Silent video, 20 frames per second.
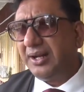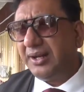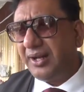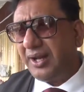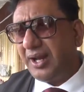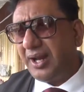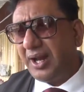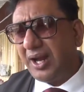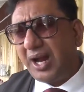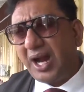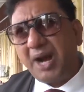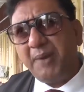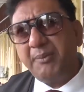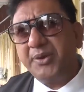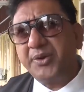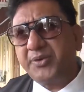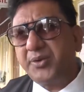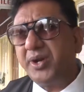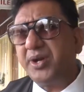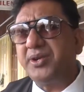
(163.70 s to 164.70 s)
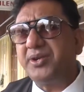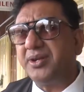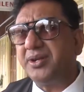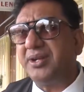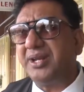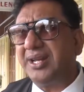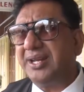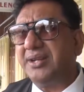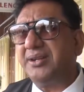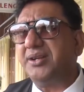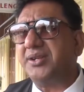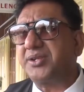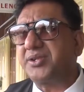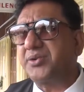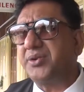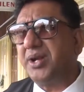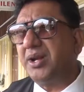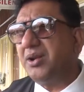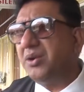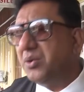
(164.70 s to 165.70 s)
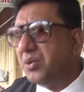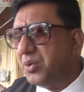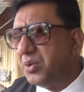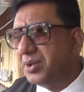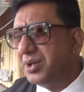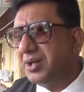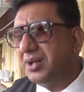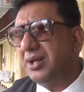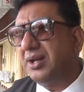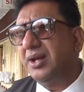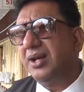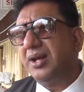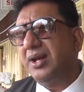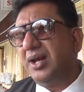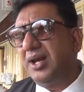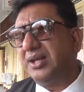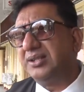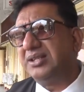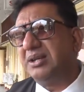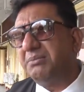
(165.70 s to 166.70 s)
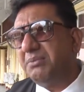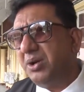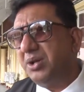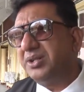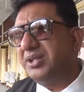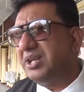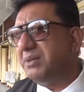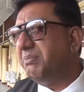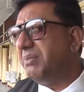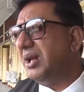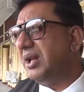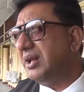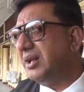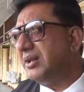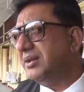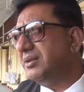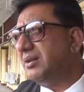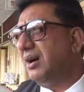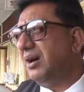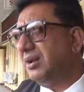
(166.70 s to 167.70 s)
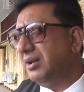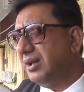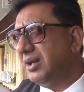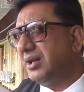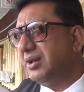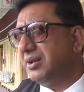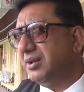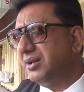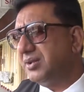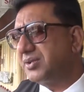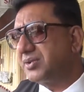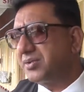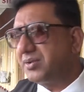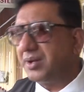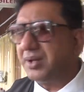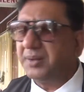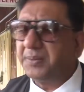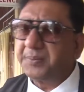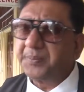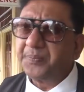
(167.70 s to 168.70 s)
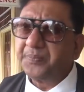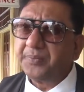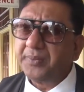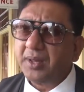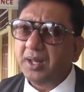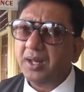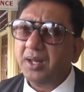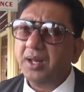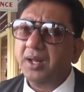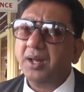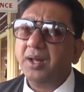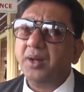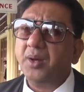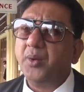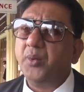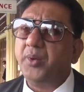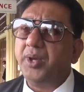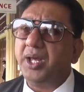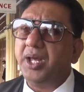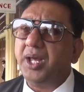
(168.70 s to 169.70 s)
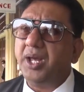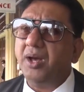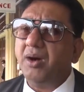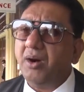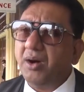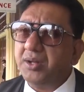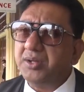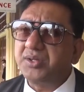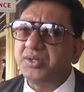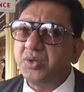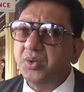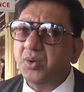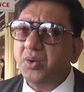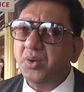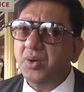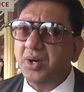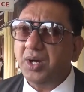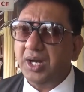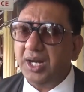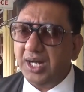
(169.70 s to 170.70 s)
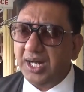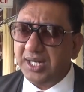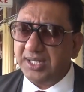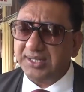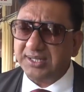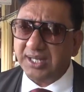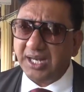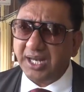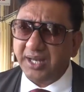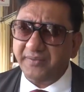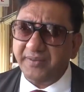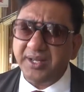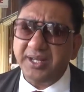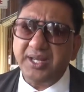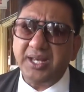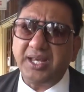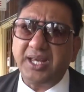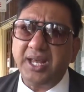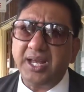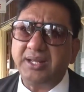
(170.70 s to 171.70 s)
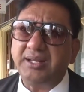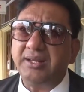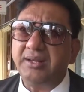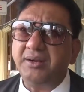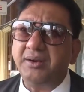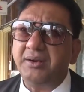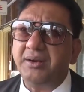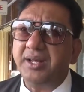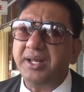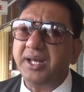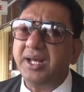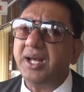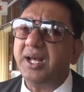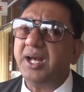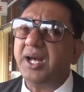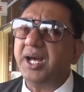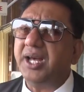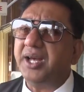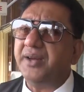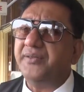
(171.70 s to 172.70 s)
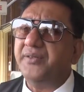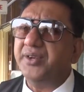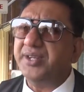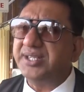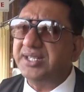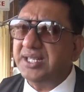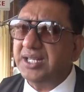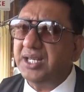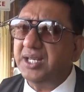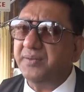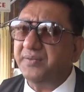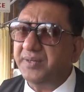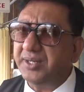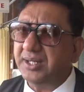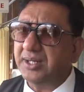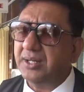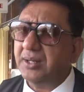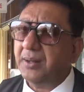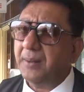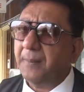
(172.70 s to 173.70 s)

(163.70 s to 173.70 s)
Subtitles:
The arbitration industry alone is a multi-billion dollar industry. We also, as I have indicated earlier, I have received